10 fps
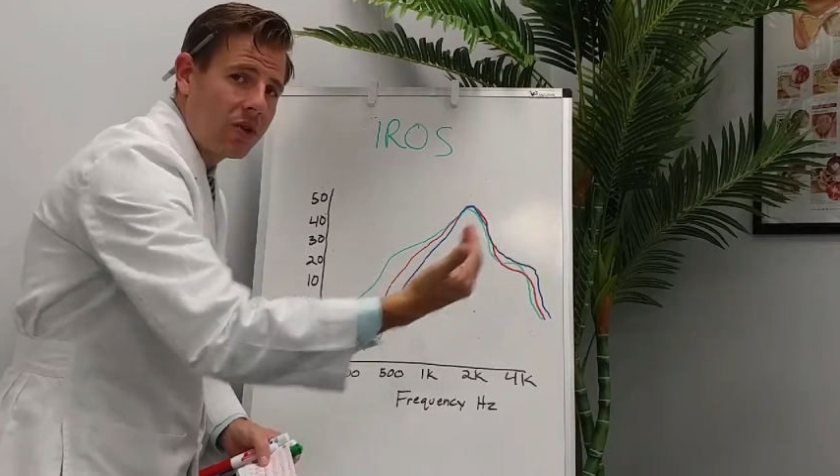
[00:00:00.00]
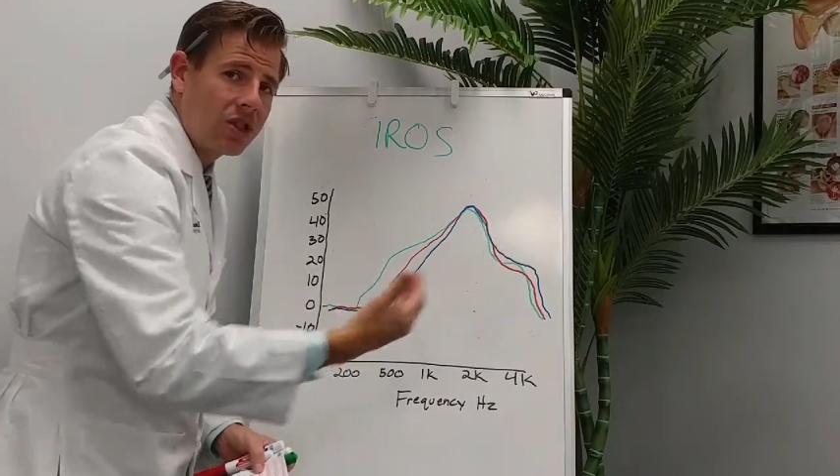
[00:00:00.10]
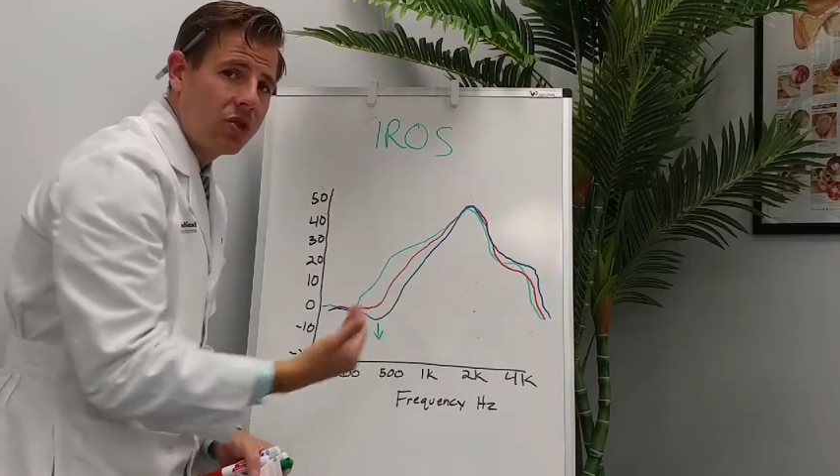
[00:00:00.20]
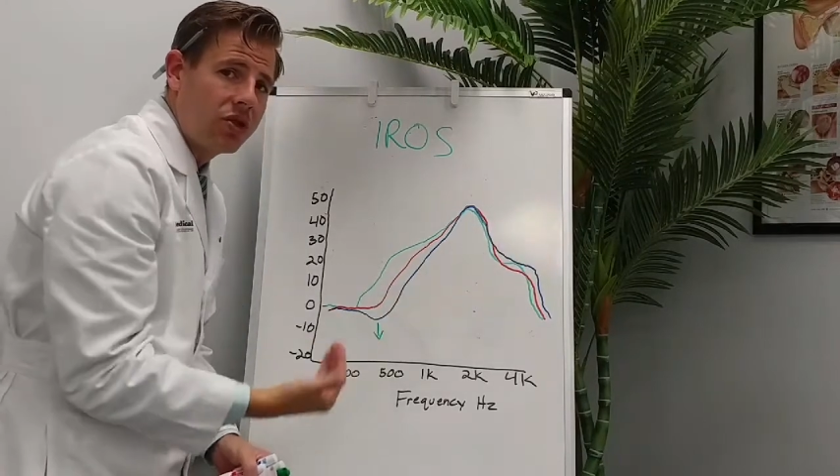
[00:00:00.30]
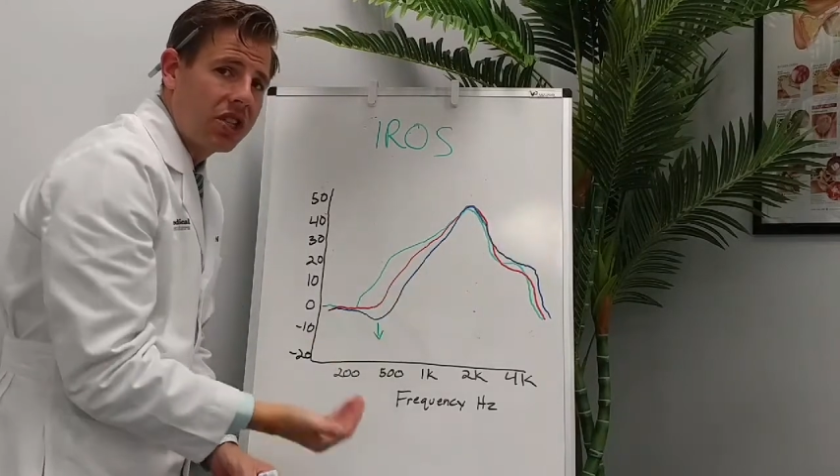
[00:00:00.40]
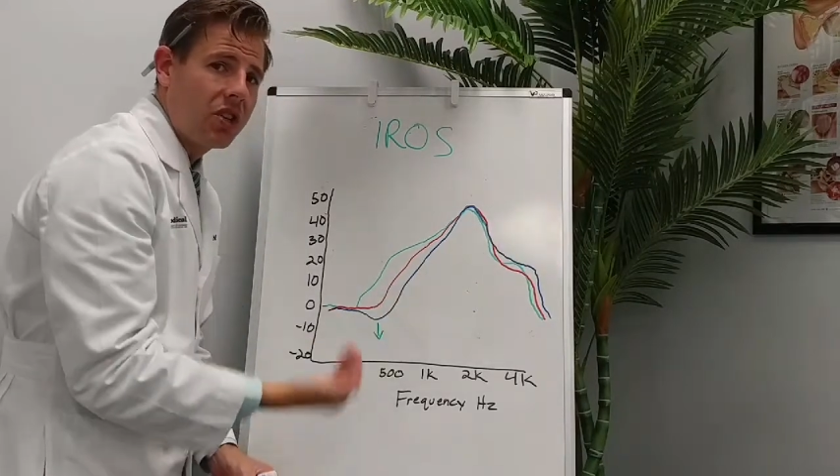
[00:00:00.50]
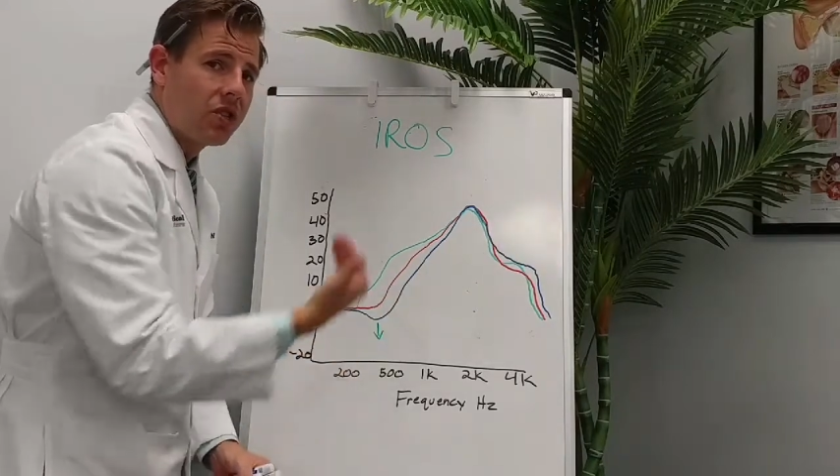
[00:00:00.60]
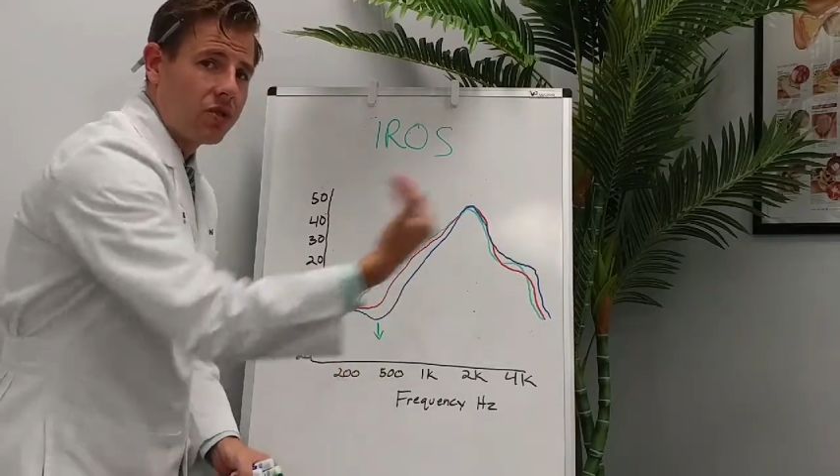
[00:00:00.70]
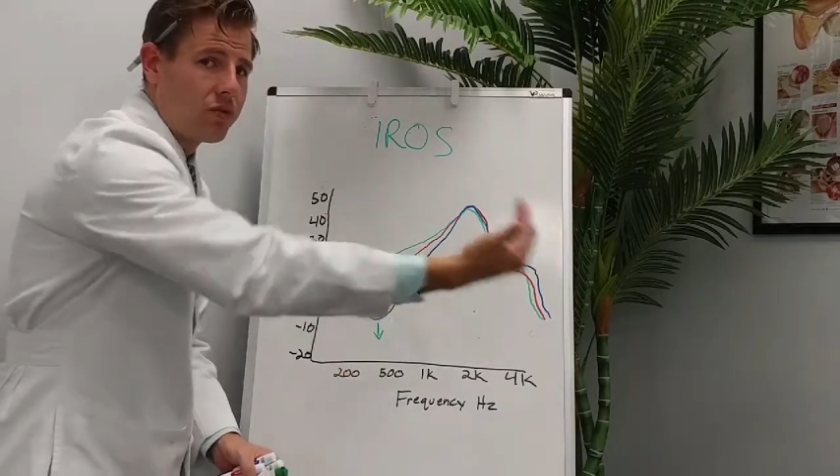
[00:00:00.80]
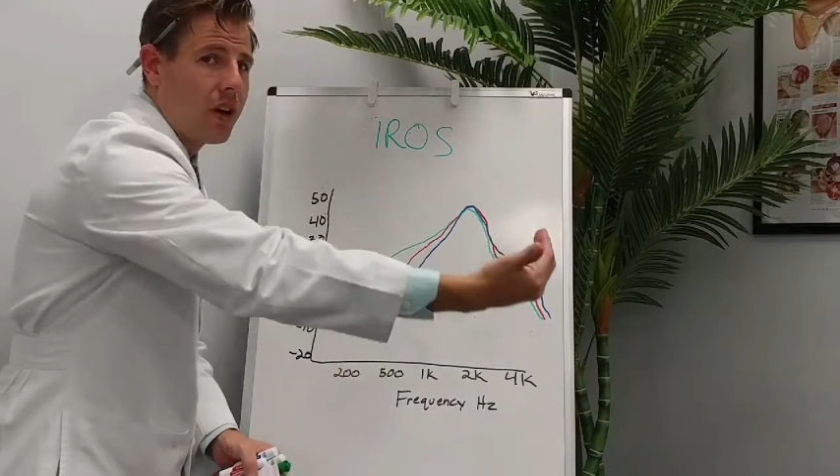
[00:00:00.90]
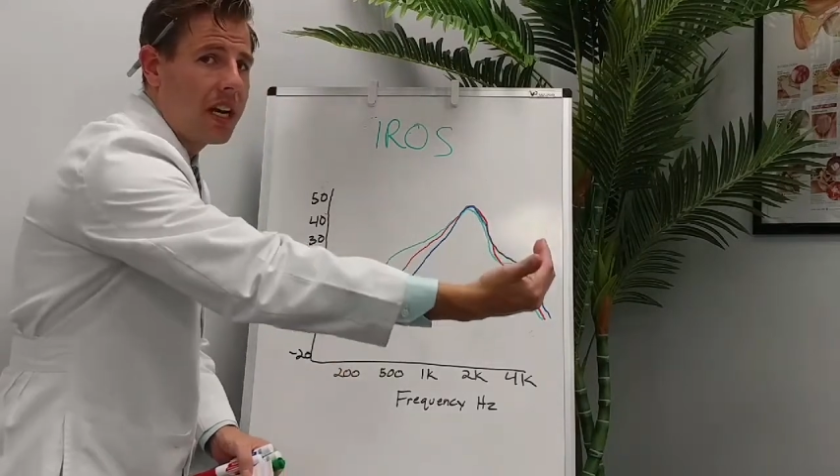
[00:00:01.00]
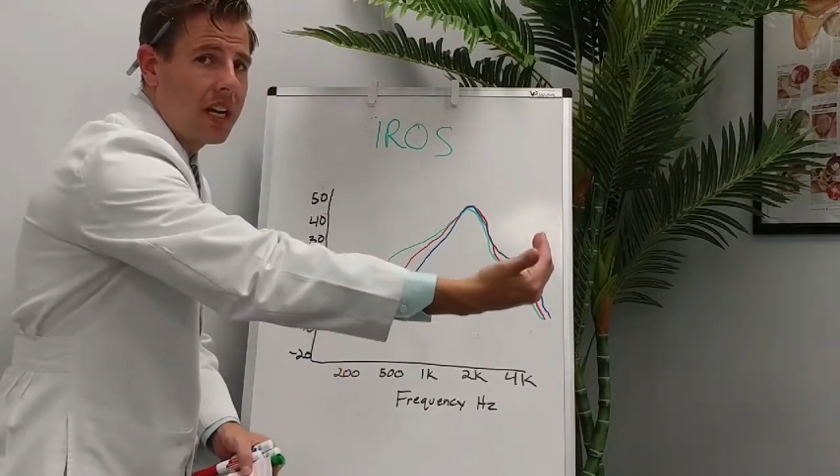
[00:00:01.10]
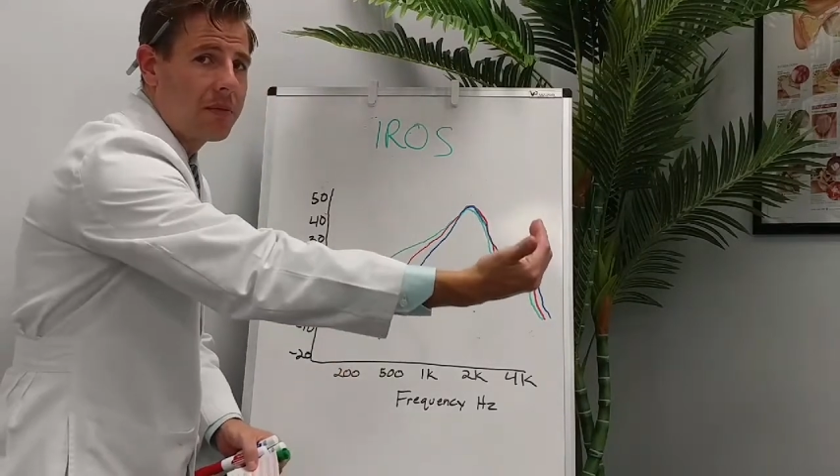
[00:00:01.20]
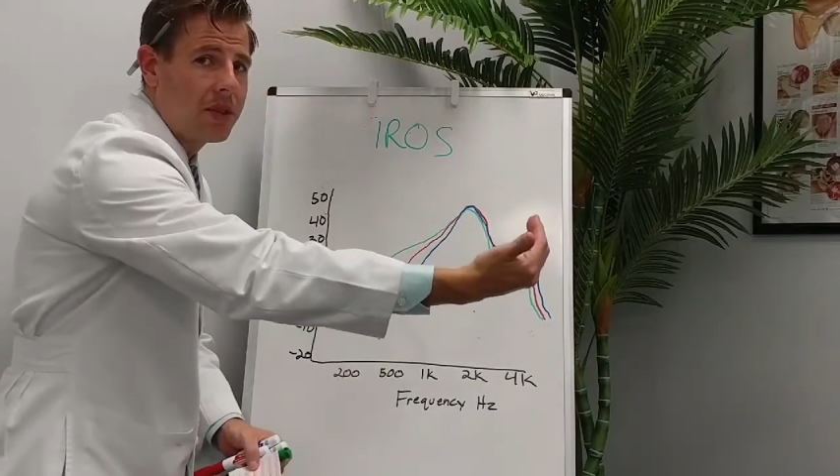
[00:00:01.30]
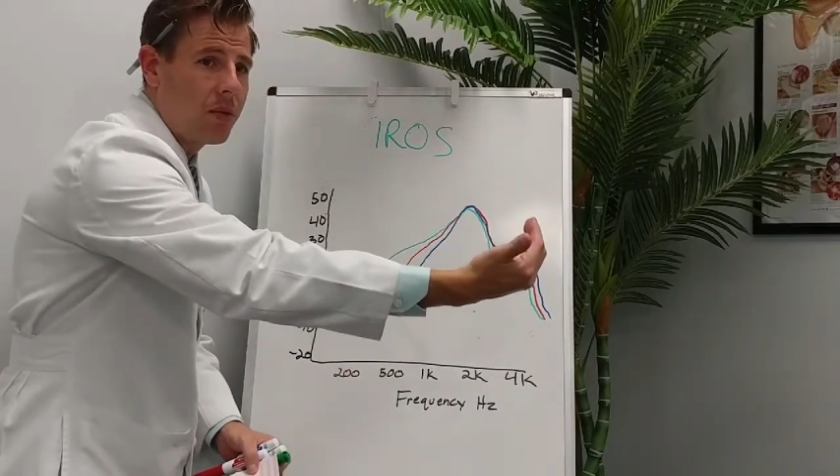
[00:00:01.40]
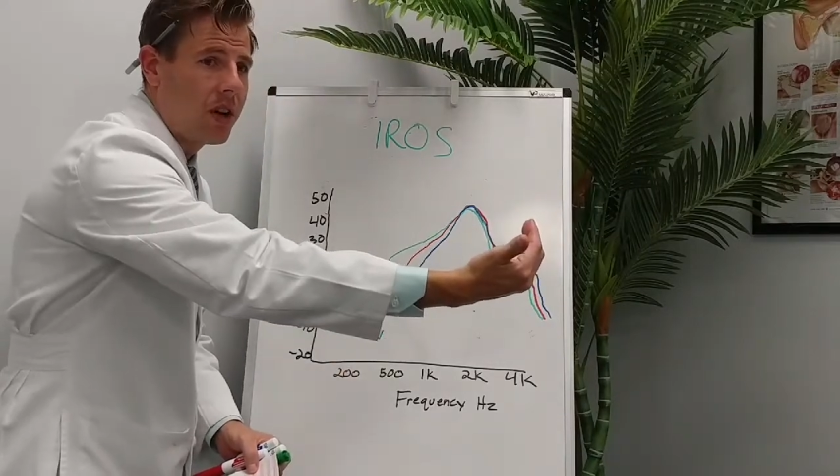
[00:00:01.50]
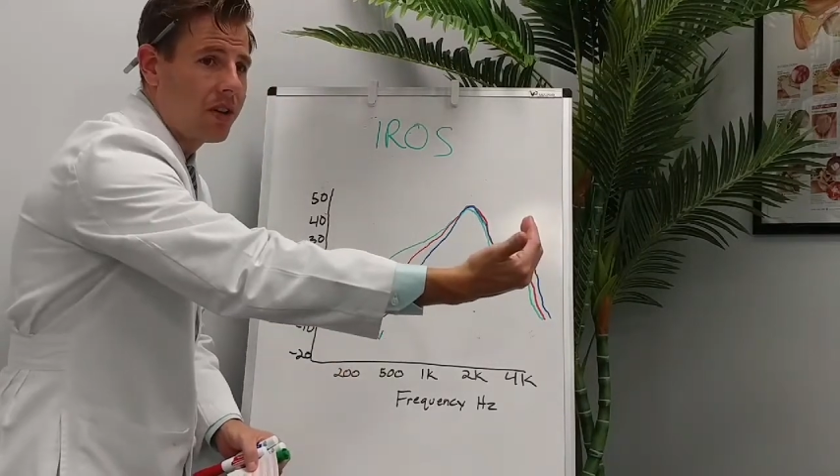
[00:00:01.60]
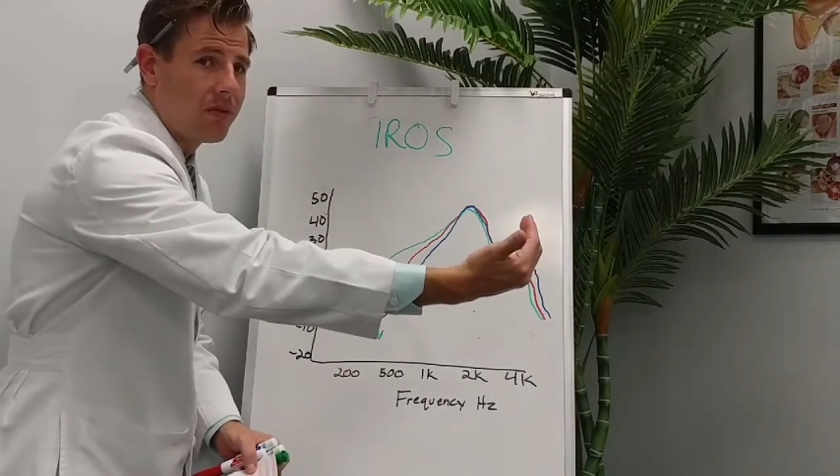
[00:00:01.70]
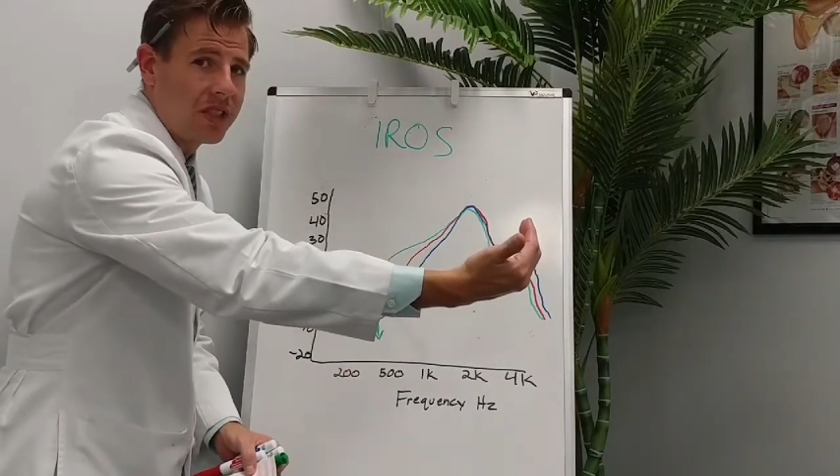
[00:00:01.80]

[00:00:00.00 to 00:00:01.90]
which usually goes right up to where the